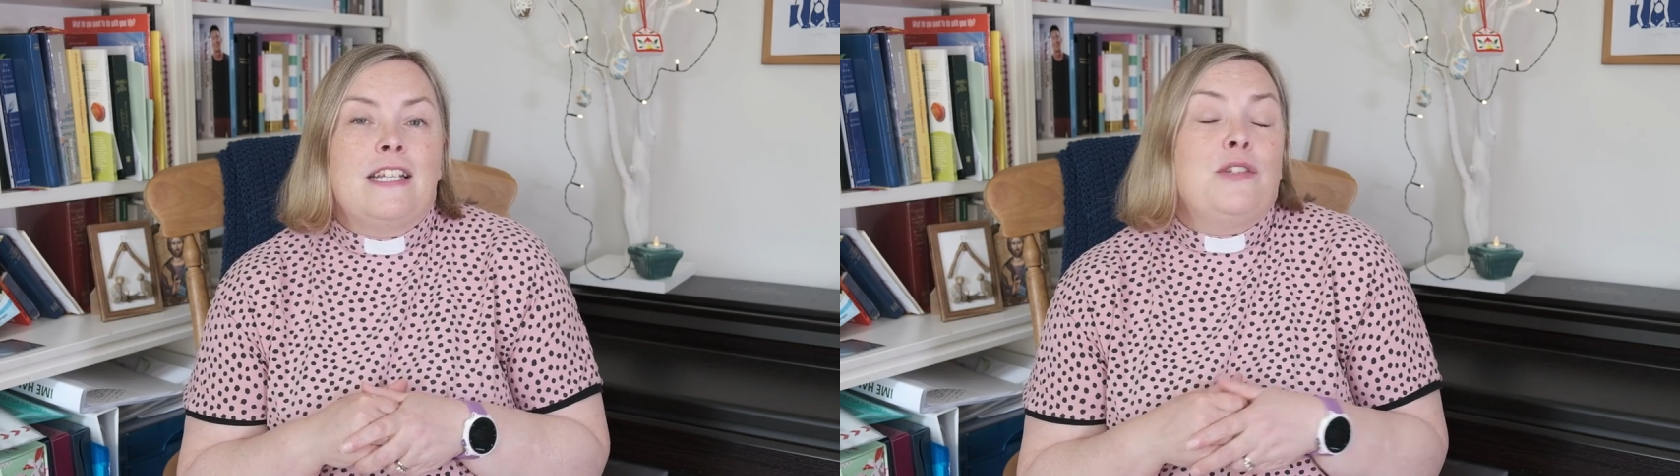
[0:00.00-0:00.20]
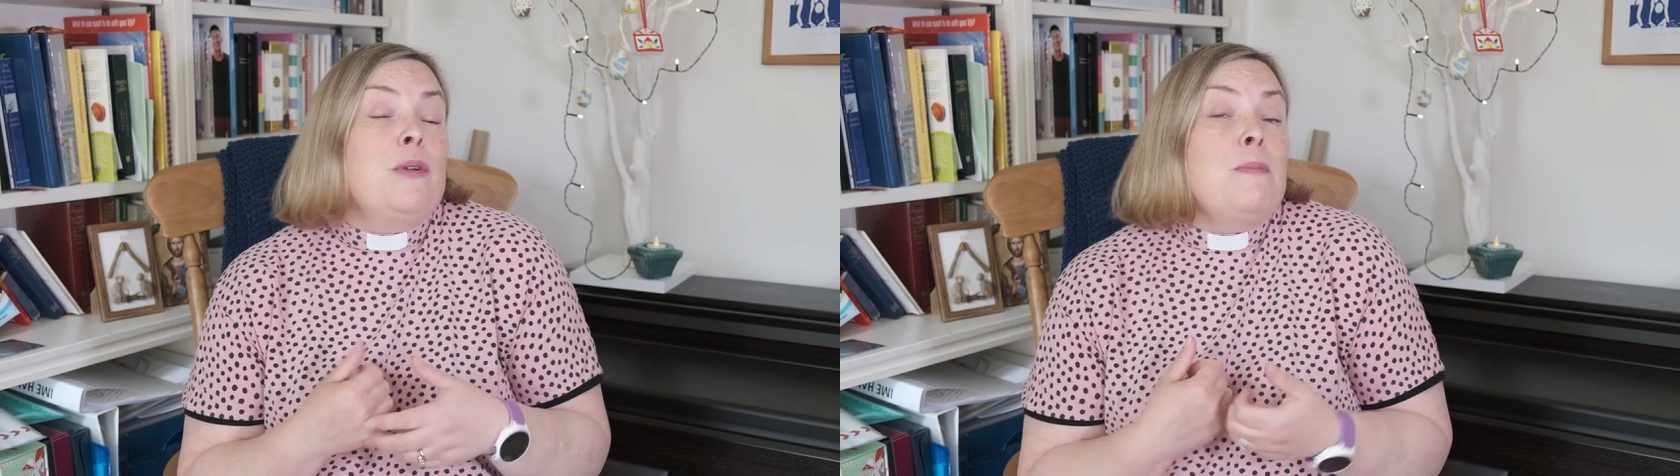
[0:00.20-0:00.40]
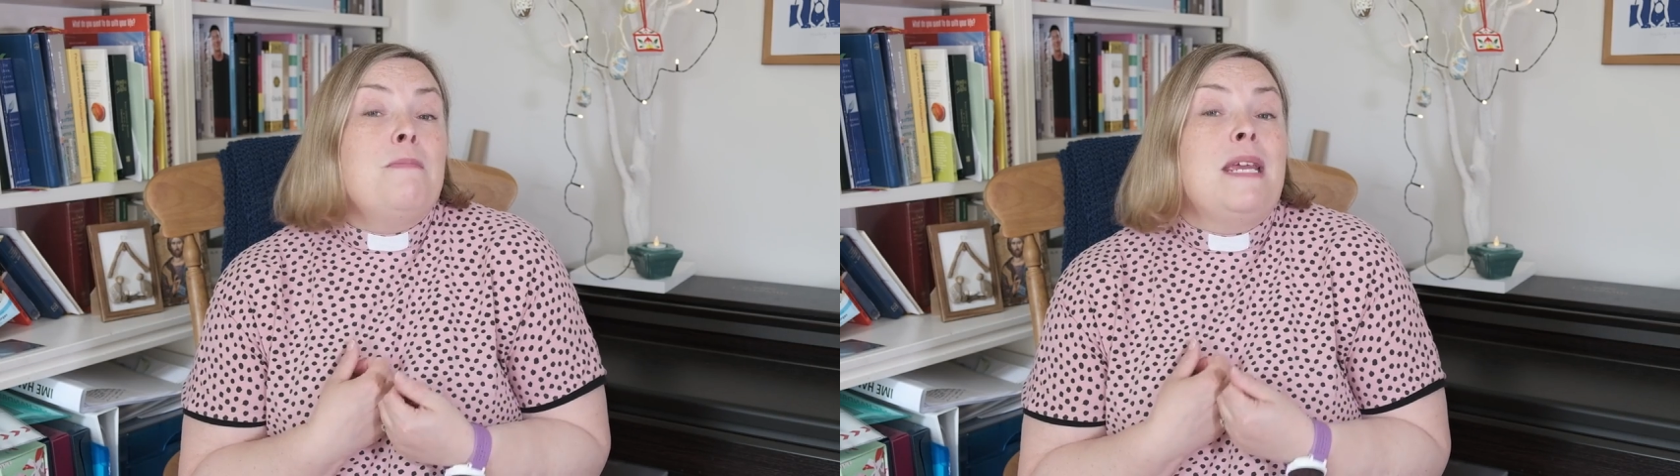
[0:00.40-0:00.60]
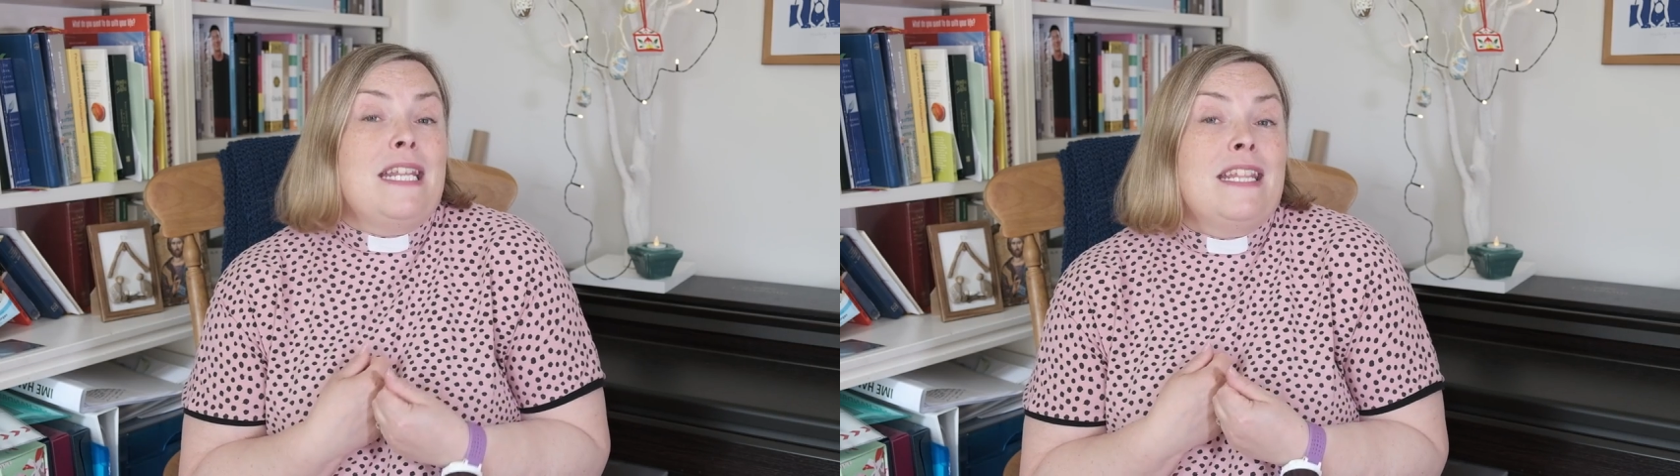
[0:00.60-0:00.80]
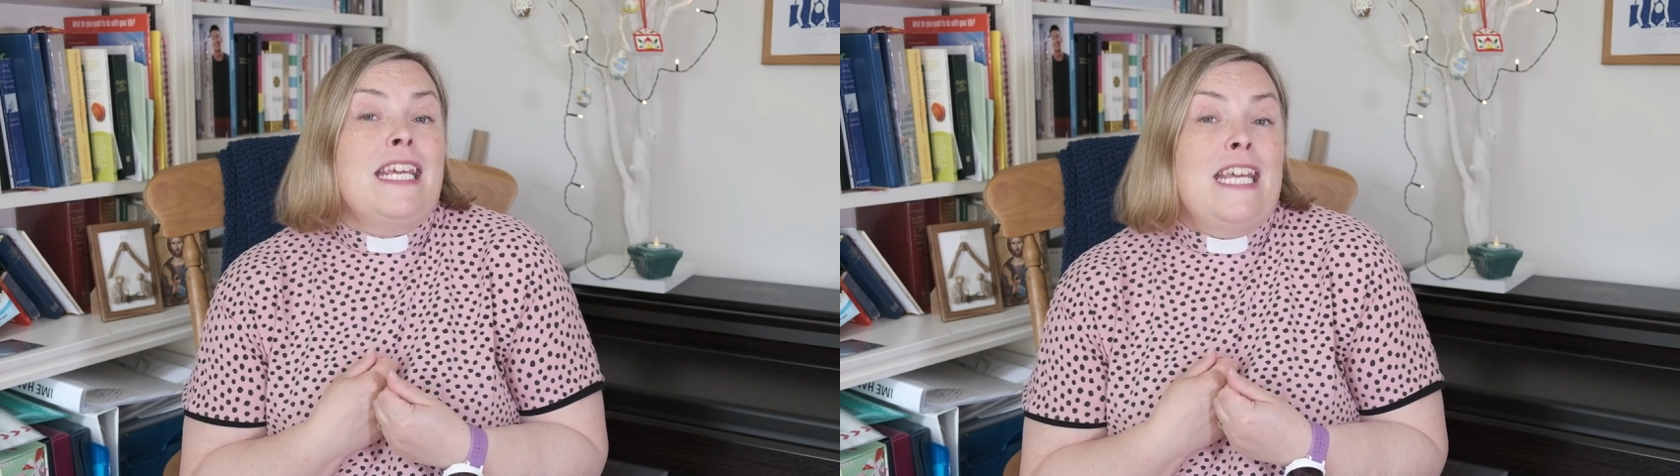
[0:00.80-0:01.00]
and to
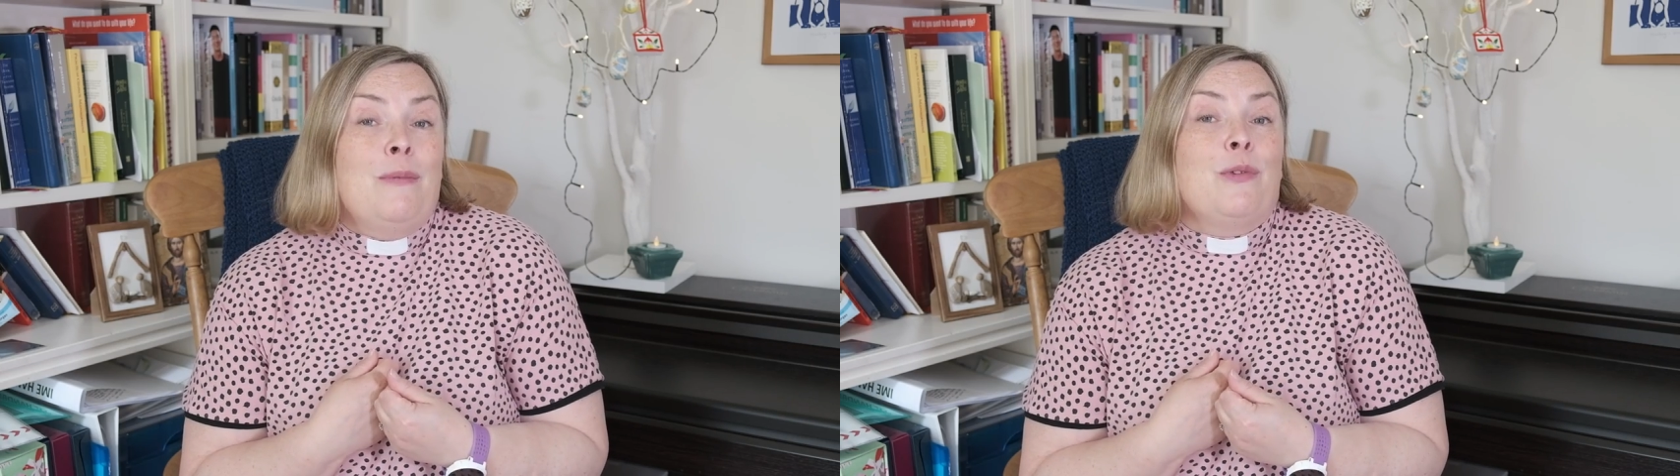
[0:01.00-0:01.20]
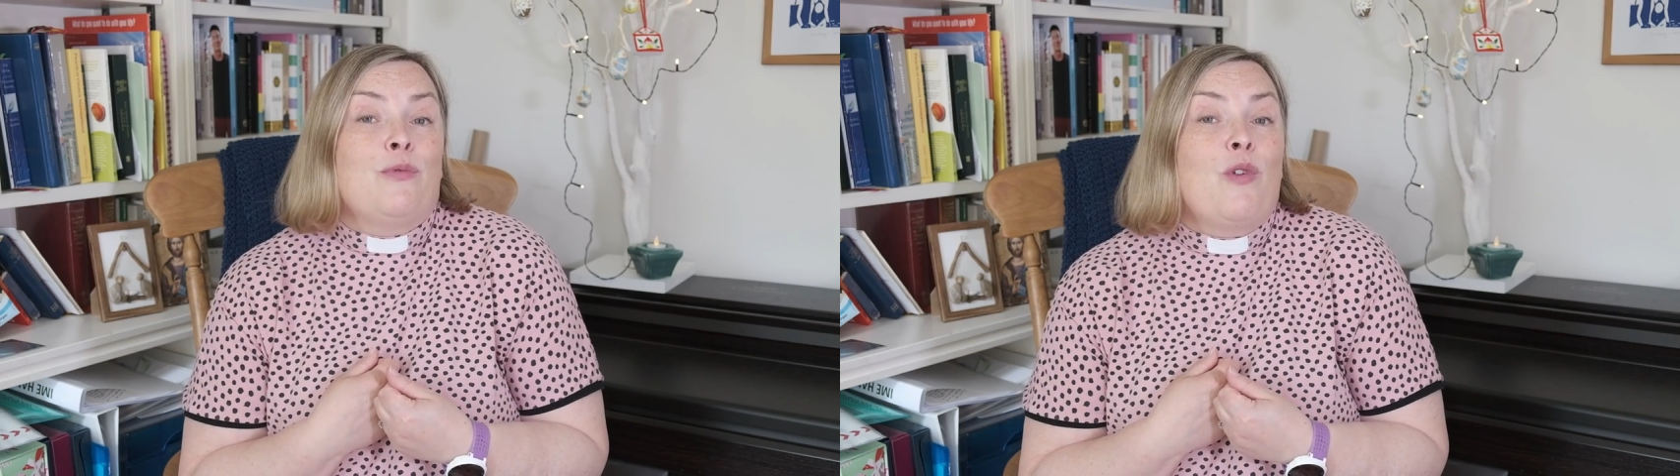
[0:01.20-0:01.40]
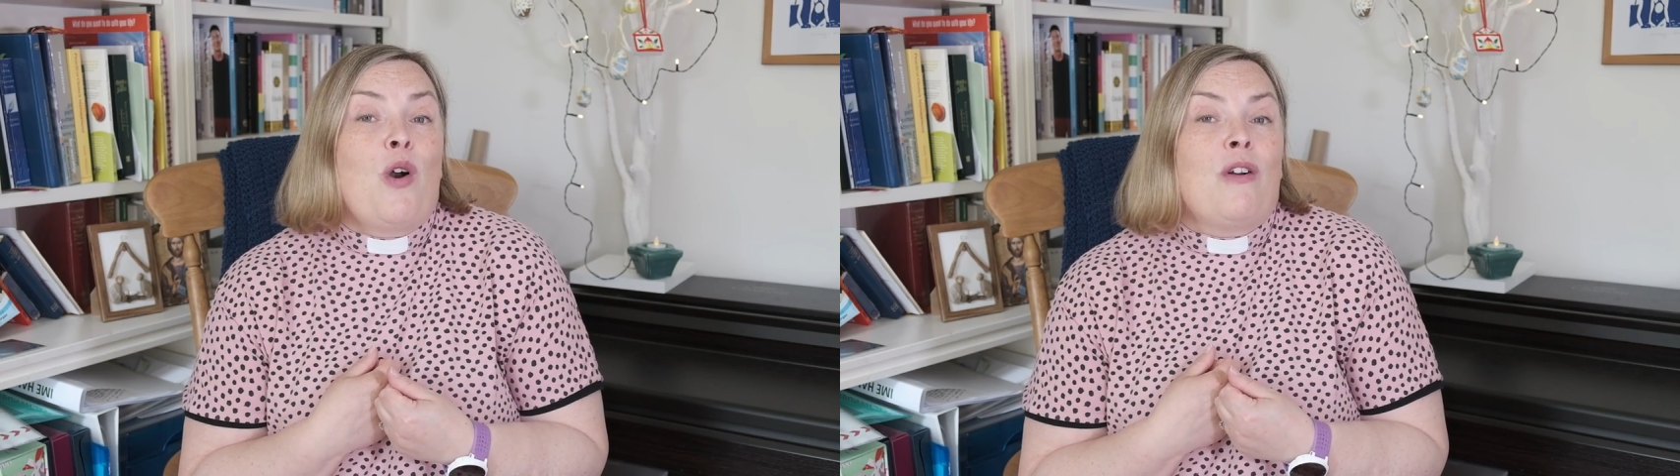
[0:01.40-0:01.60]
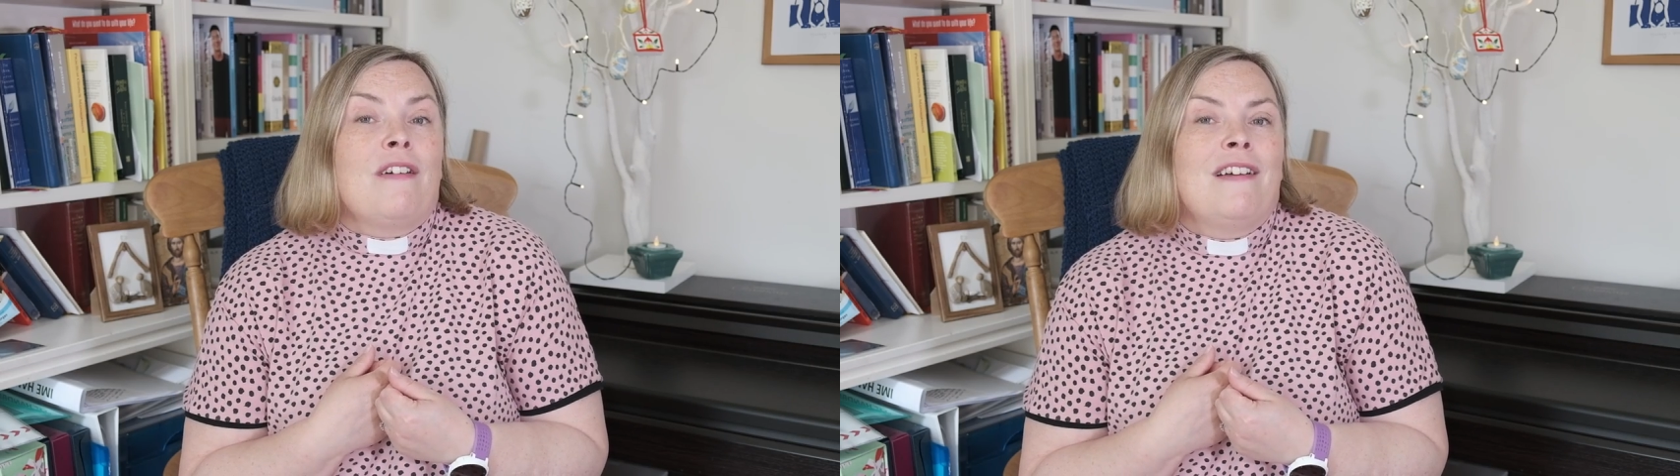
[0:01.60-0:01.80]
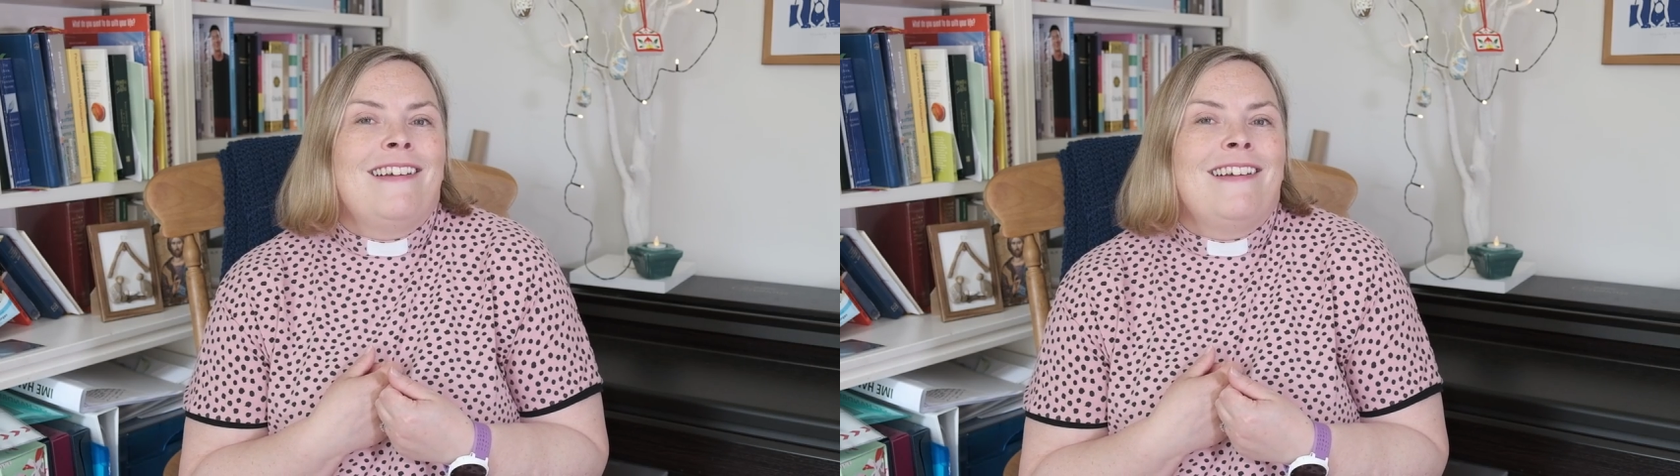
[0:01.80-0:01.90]
admit that he was wrong.